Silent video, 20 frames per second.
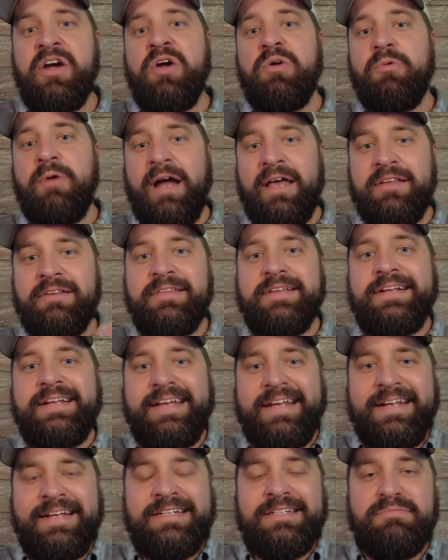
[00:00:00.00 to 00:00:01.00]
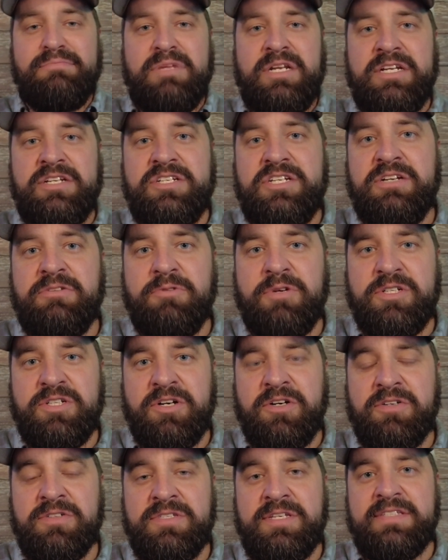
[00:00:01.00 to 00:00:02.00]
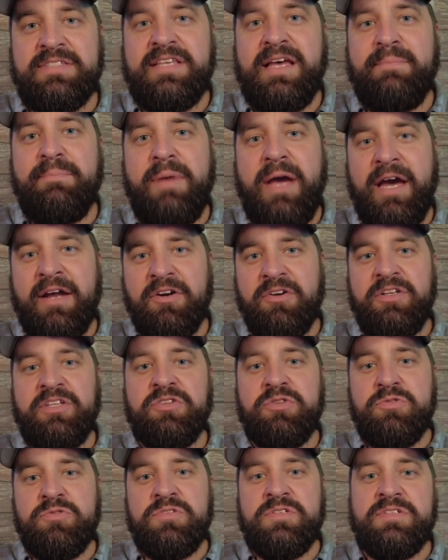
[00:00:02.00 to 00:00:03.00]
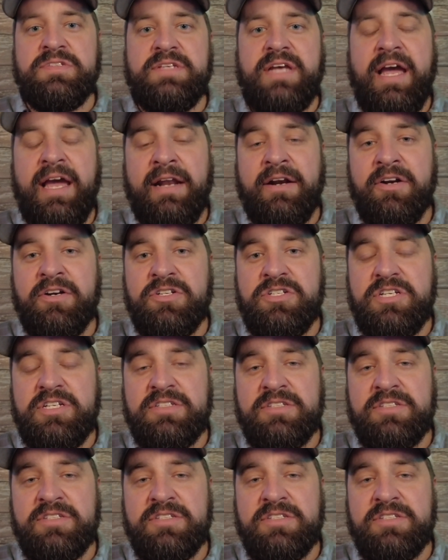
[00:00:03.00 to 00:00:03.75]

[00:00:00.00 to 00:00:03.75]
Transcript: rather than getting diminishing returns as that battery loses energy.